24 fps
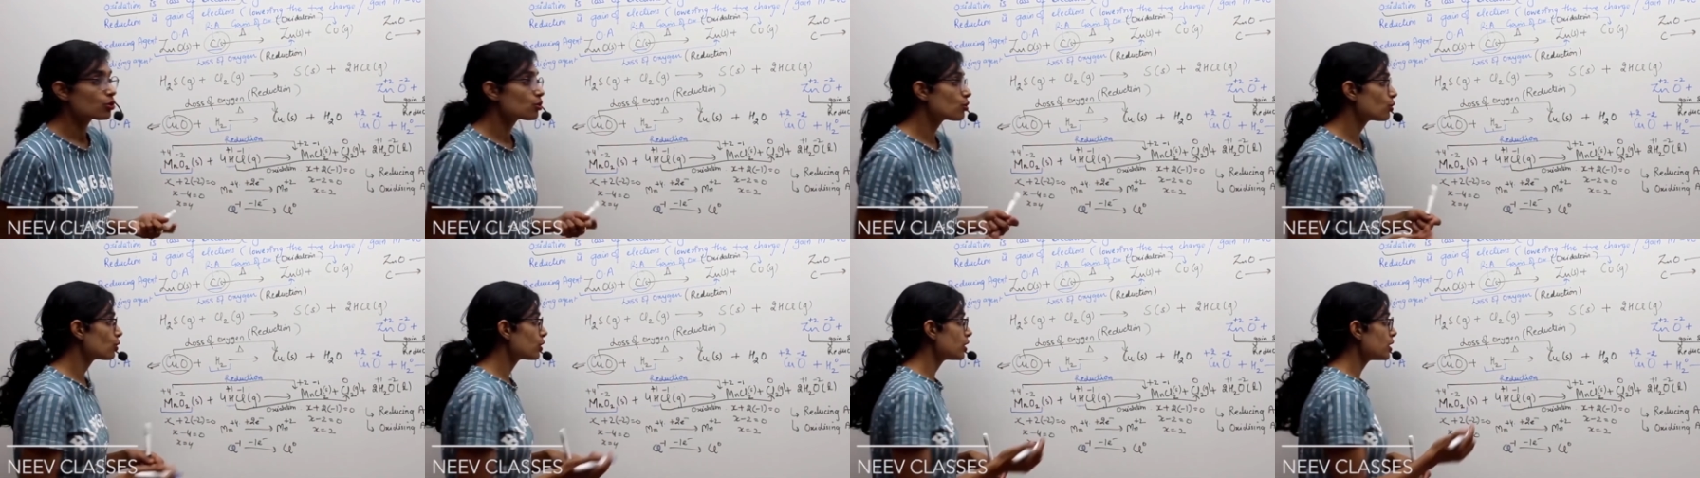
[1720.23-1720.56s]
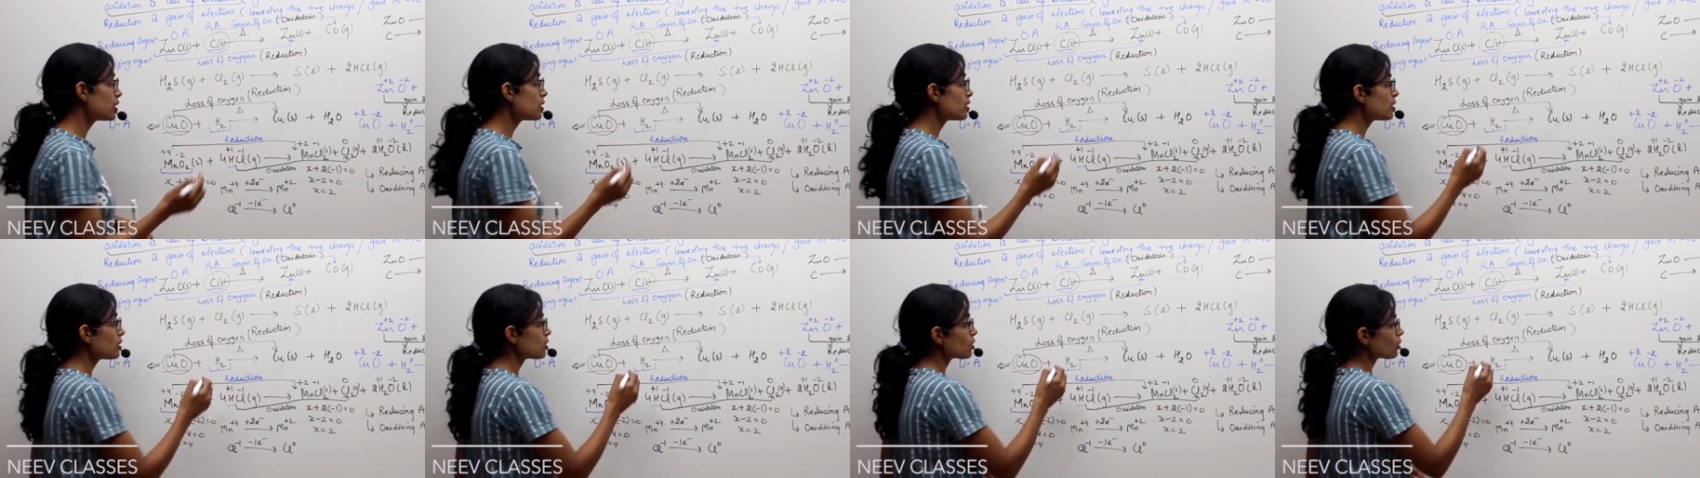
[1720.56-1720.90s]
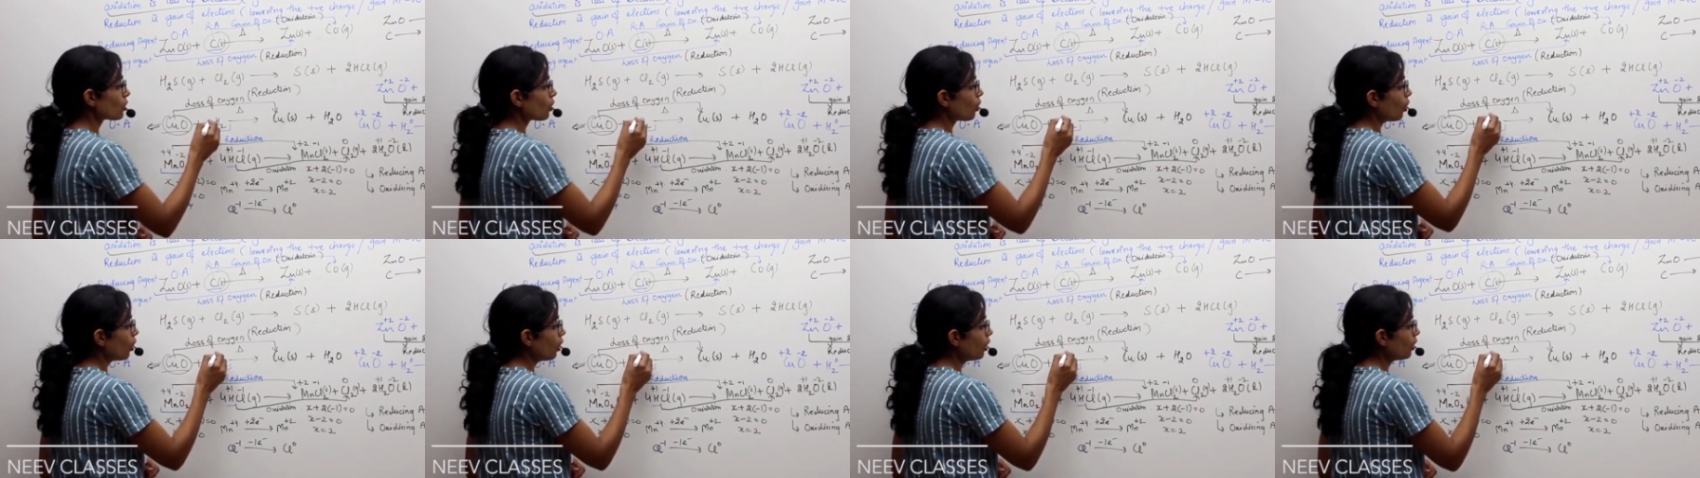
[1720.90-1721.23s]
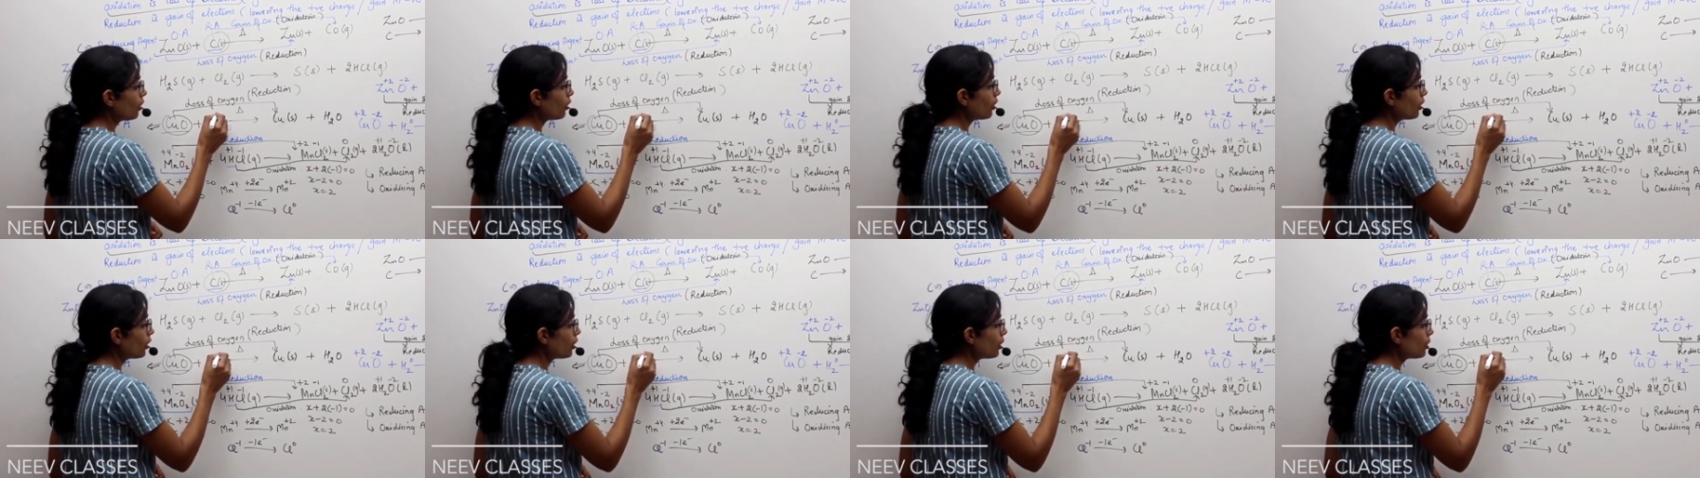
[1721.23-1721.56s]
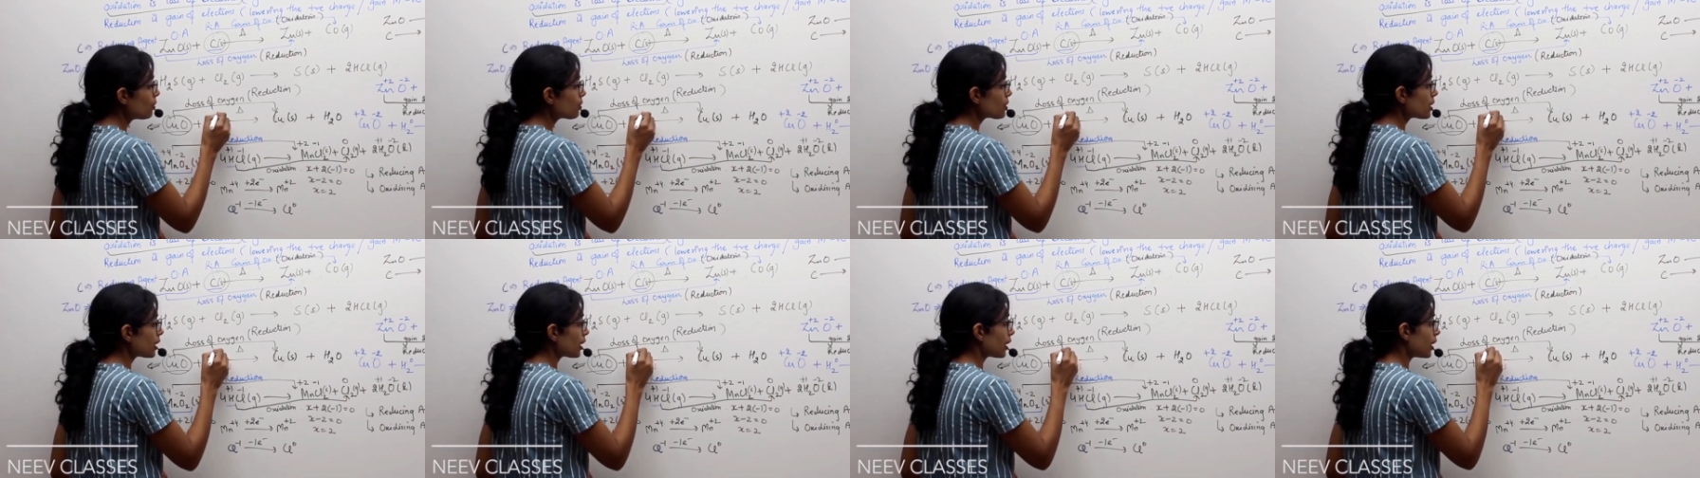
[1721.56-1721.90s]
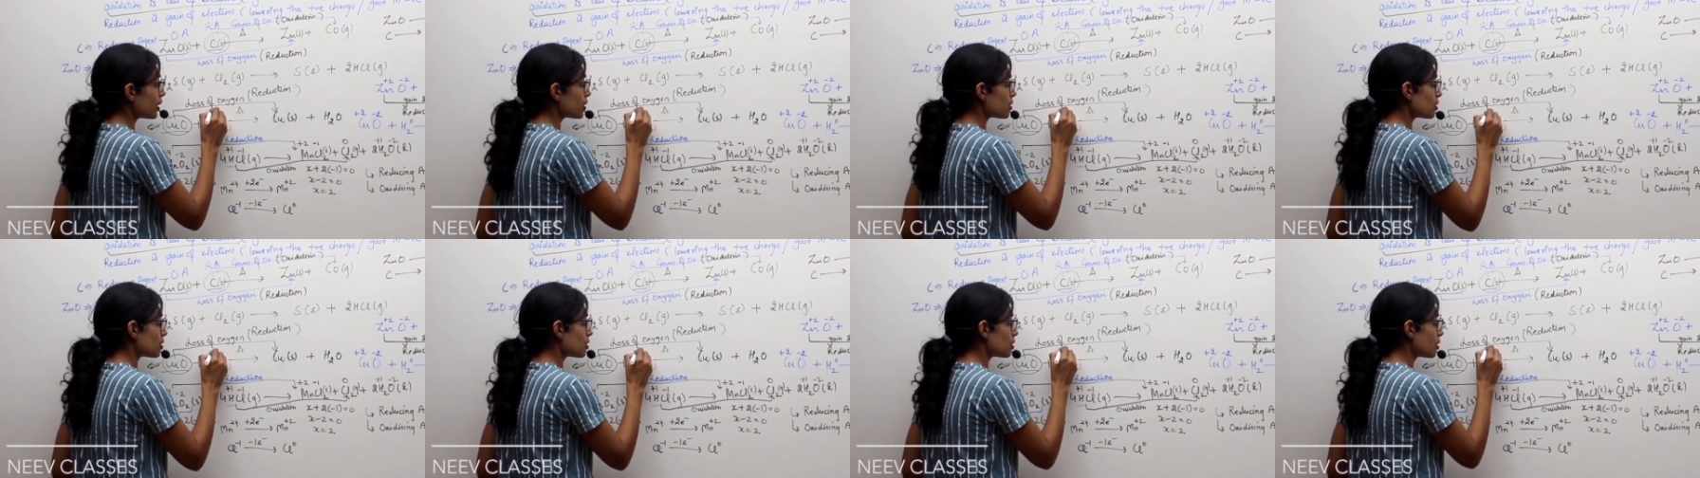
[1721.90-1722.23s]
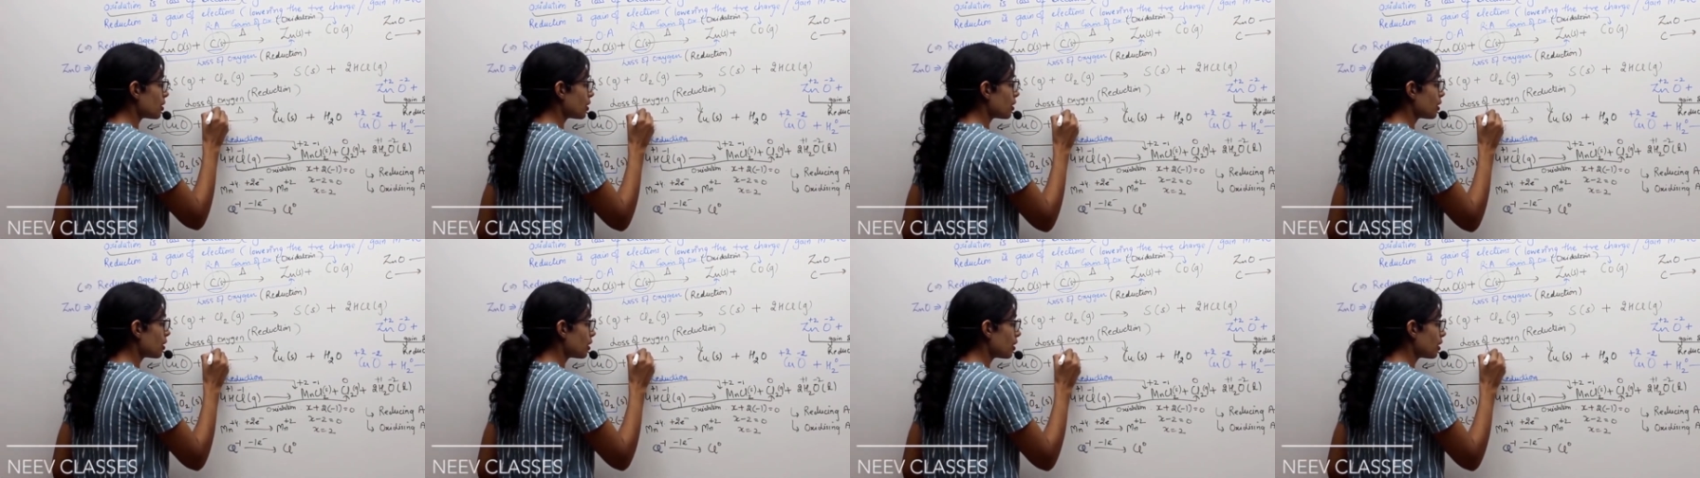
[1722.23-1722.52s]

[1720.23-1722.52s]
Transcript: So this is your reducing agent.